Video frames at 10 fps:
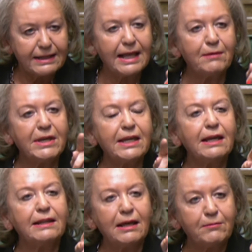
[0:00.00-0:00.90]
Let
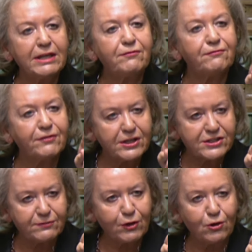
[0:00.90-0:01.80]
me
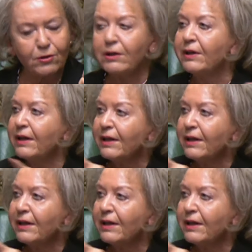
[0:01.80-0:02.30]
first of all